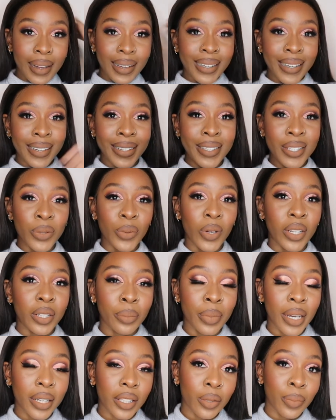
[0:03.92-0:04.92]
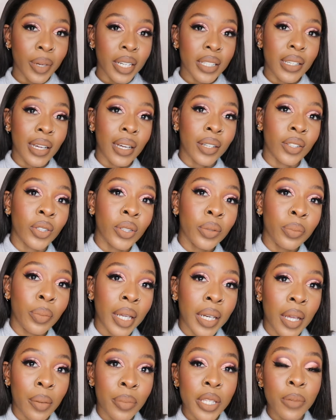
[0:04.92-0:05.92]
guys, welcome back to my channel. My
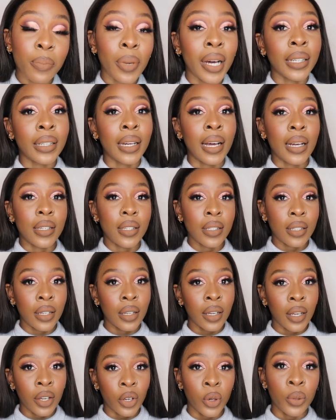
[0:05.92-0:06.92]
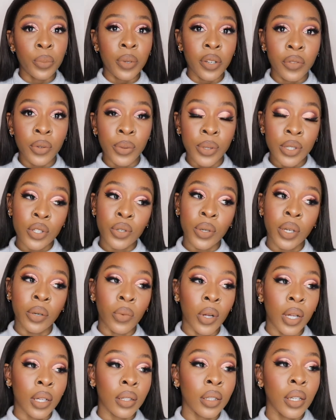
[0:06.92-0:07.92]
name is Panache. I hope everyone's doing
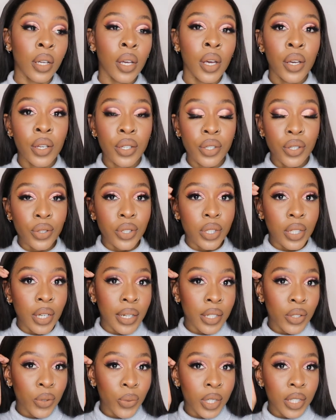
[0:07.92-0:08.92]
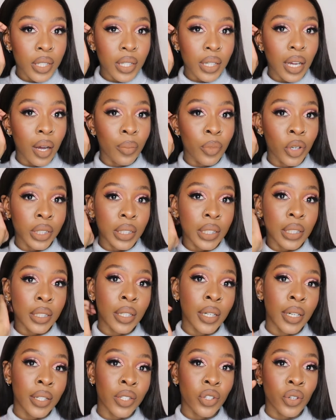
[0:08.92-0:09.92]
well. So today I just wanted to come on here
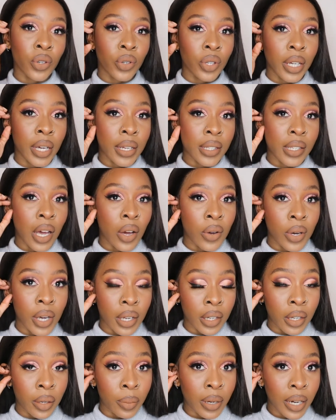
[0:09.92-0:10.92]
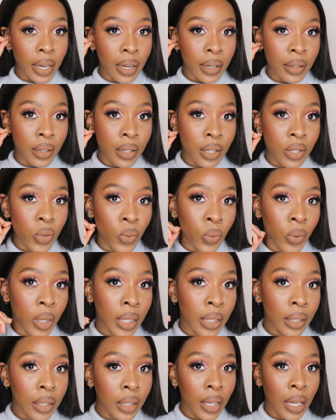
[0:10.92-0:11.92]
and show you guys how I applied this
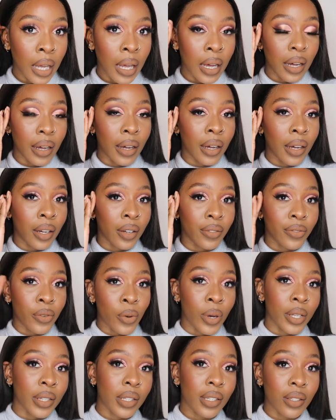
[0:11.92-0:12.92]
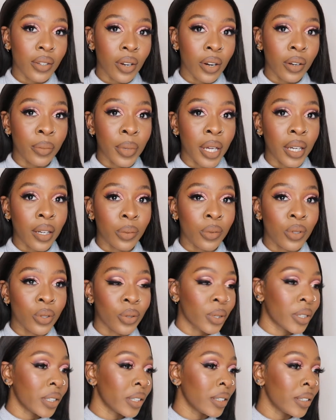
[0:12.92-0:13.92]
wig. For once, it's not a makeup
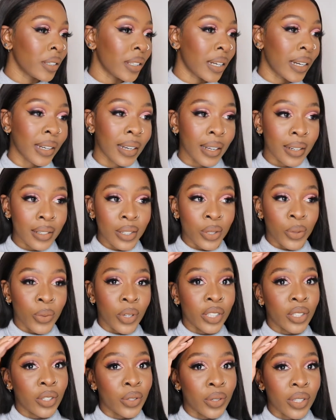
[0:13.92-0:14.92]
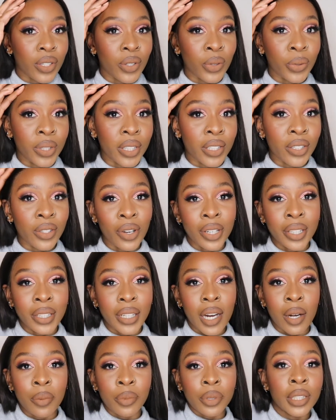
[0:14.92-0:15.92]
tutorial. I kind of just wanted to install this on
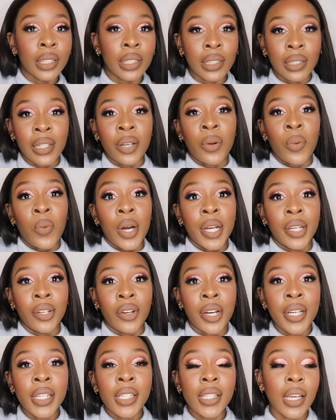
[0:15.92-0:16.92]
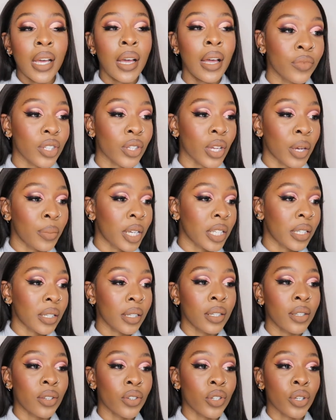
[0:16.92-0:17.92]
camera because, like, why not? So I
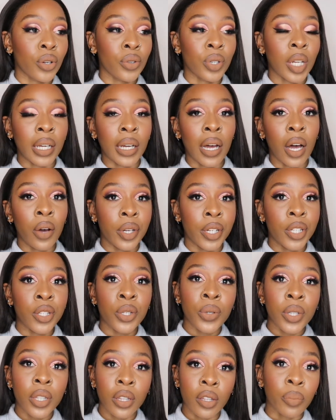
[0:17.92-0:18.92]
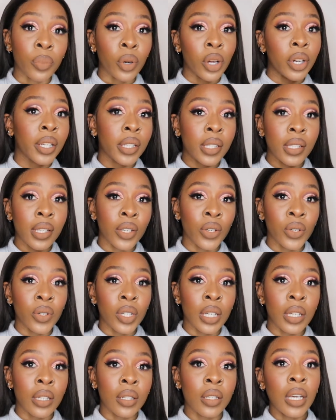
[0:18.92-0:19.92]
basically just showed like how I do it, the products that you
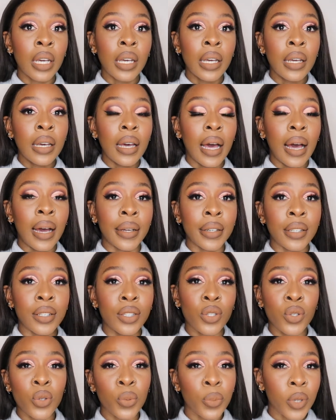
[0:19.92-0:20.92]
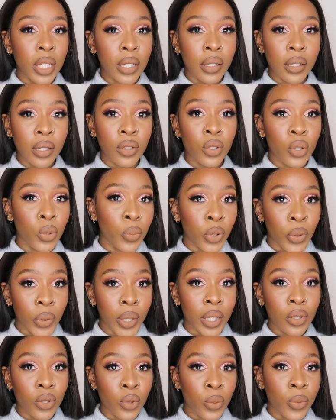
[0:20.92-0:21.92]
need, and it's super easy, super
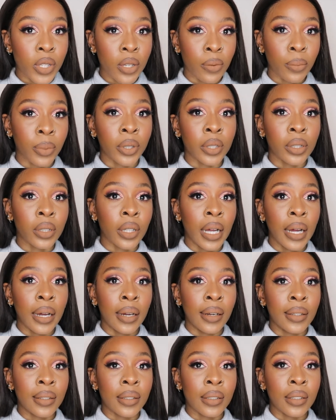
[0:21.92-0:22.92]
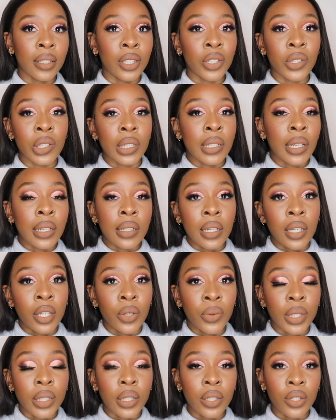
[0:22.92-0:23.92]
quick, super simple, and literally like
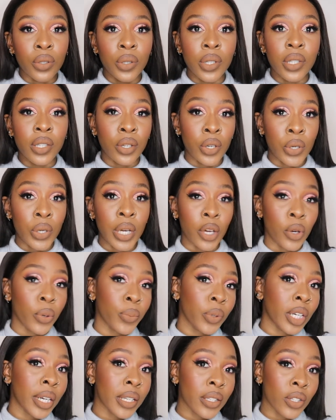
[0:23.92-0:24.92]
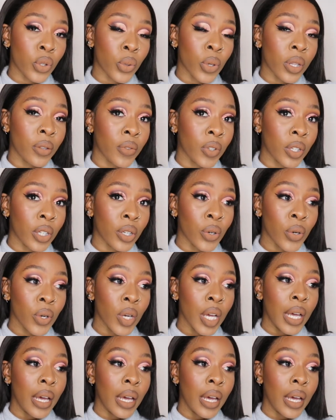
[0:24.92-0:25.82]
anyone can do it. So I hope you guys enjoy the video.